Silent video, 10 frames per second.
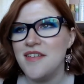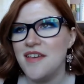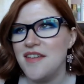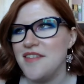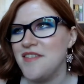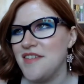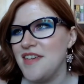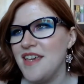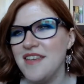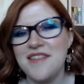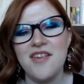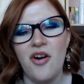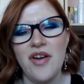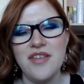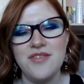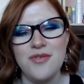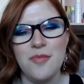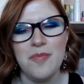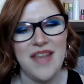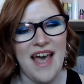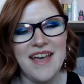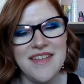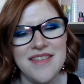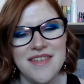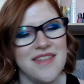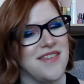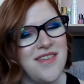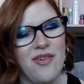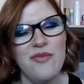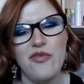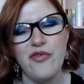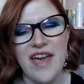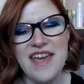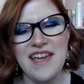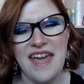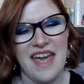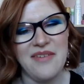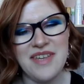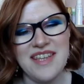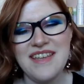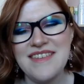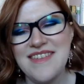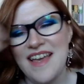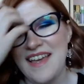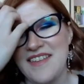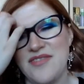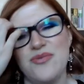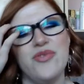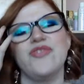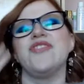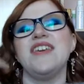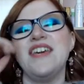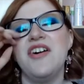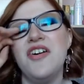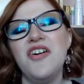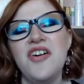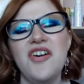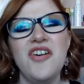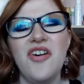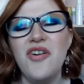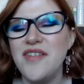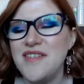she's going to plant some fake evidence against Rocio or something